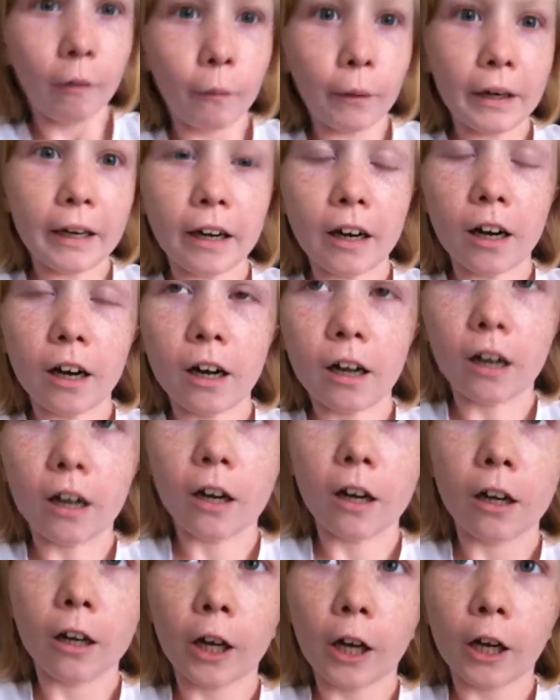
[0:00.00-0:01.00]
We are
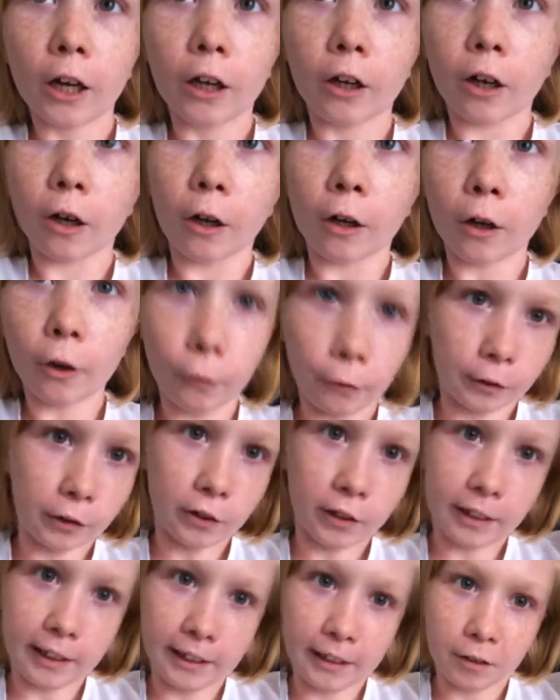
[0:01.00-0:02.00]
going
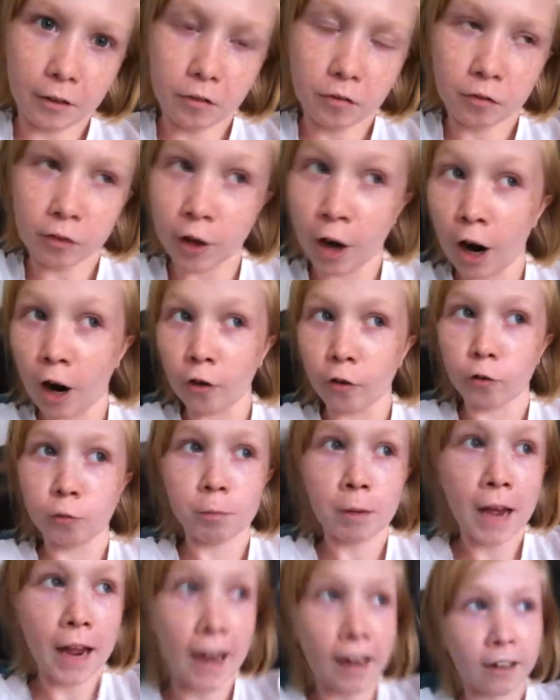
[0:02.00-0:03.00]
to leave. The car
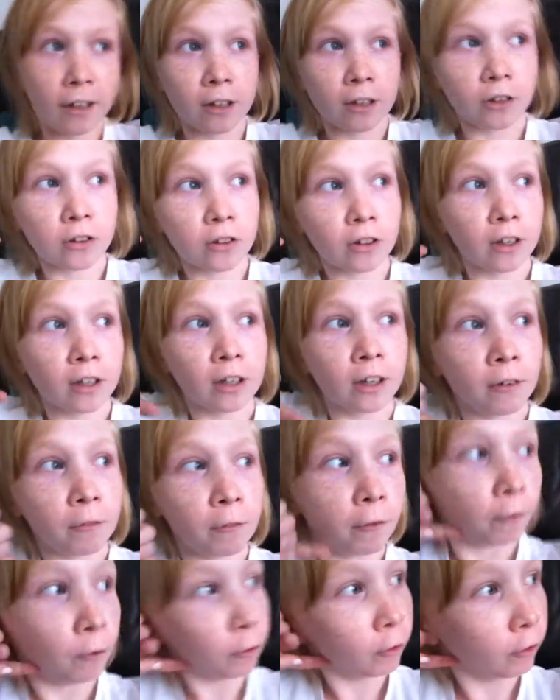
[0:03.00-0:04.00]
is packed,
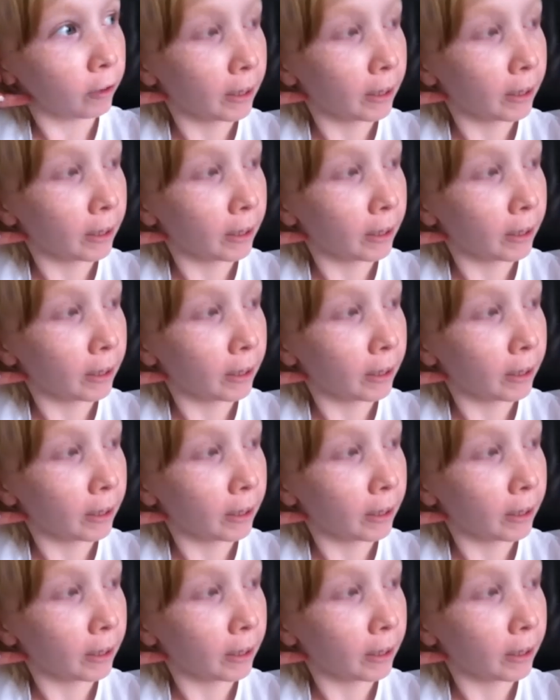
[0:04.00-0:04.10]
all